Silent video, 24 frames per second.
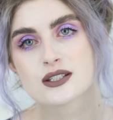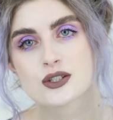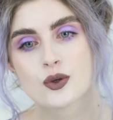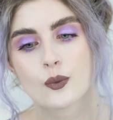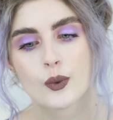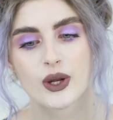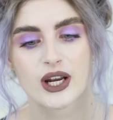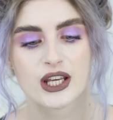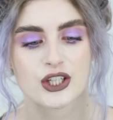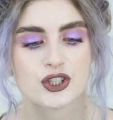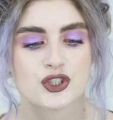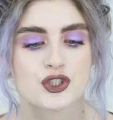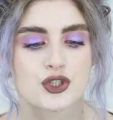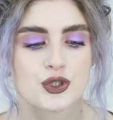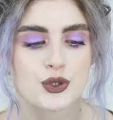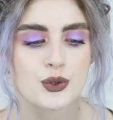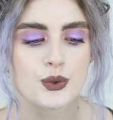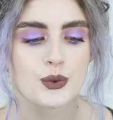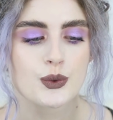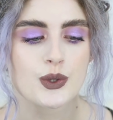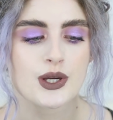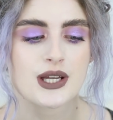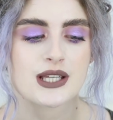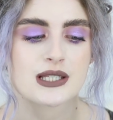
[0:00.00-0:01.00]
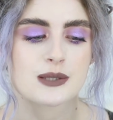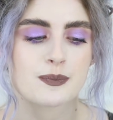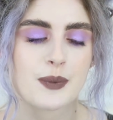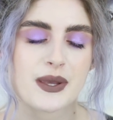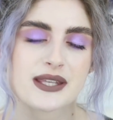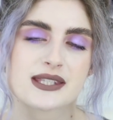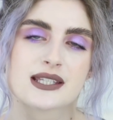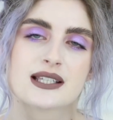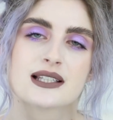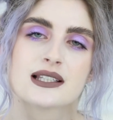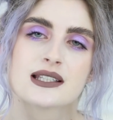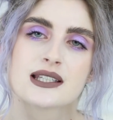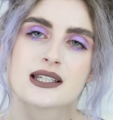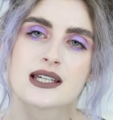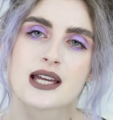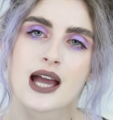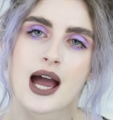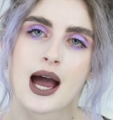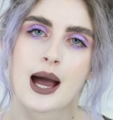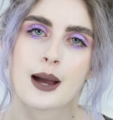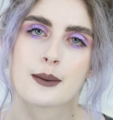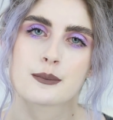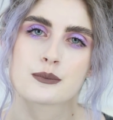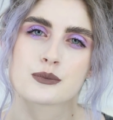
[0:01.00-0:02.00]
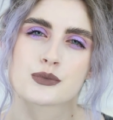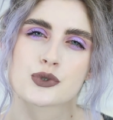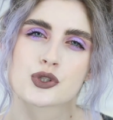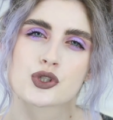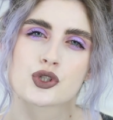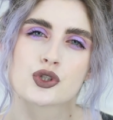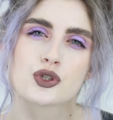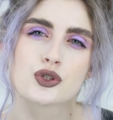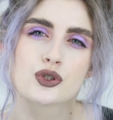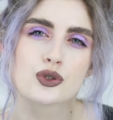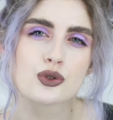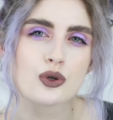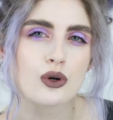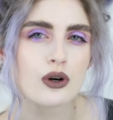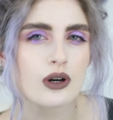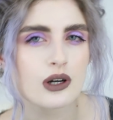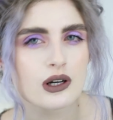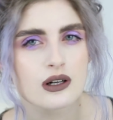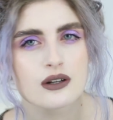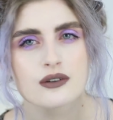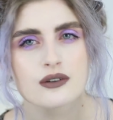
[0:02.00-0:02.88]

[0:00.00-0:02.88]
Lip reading: so what I do is basically I'm sort